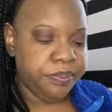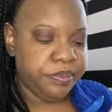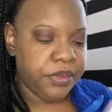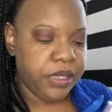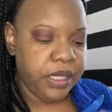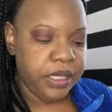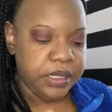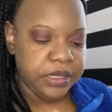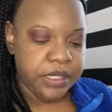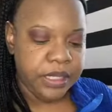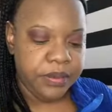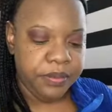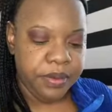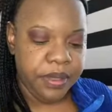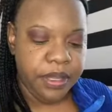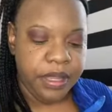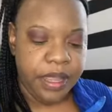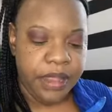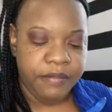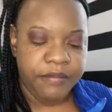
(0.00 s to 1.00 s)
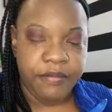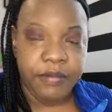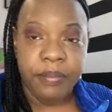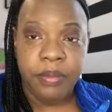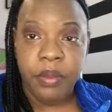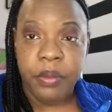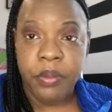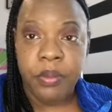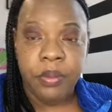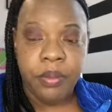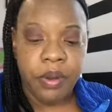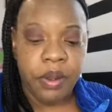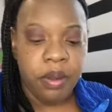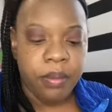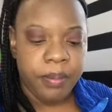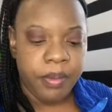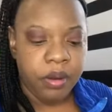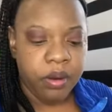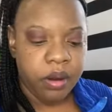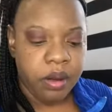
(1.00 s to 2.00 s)
things that we got from the
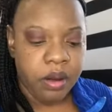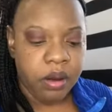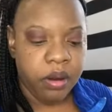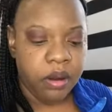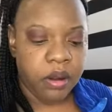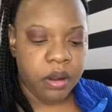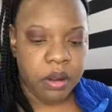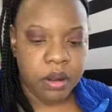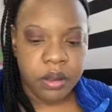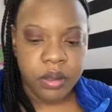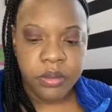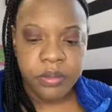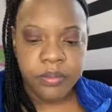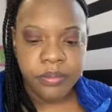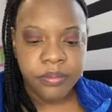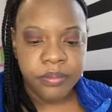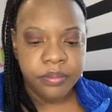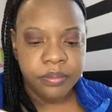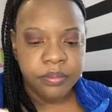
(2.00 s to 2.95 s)
Walmart haul.